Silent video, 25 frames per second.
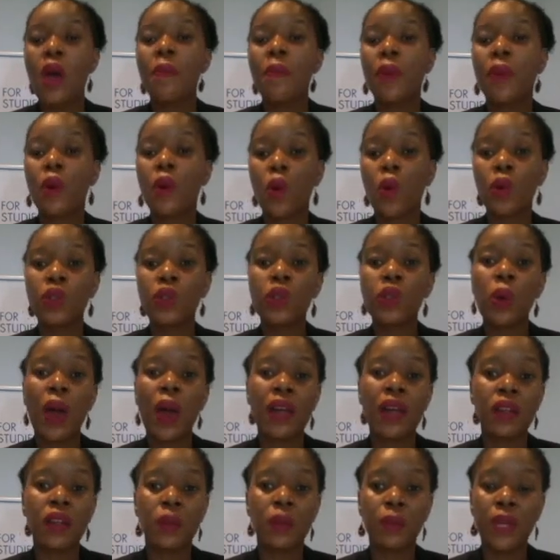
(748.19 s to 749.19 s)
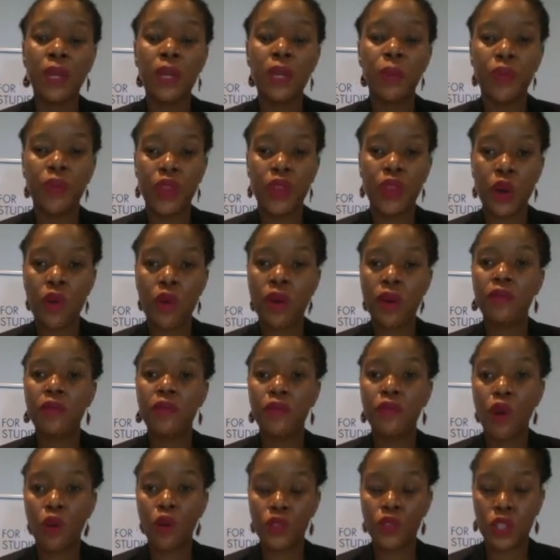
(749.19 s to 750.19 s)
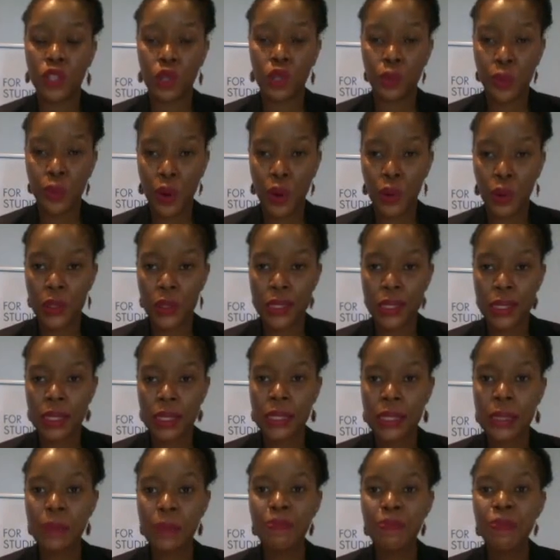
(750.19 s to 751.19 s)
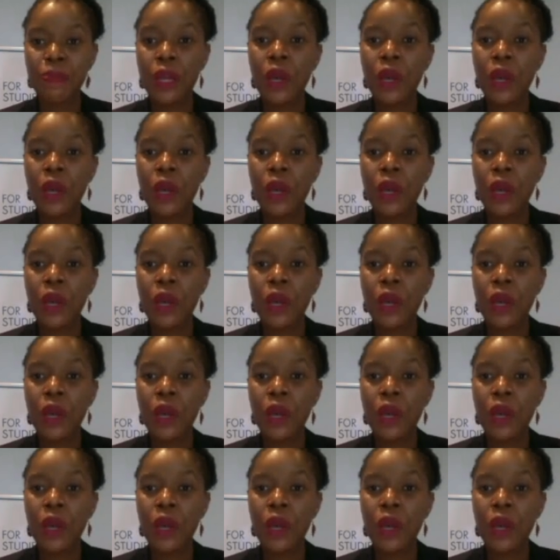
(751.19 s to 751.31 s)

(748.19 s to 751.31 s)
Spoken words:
but also other people that are involved in the process.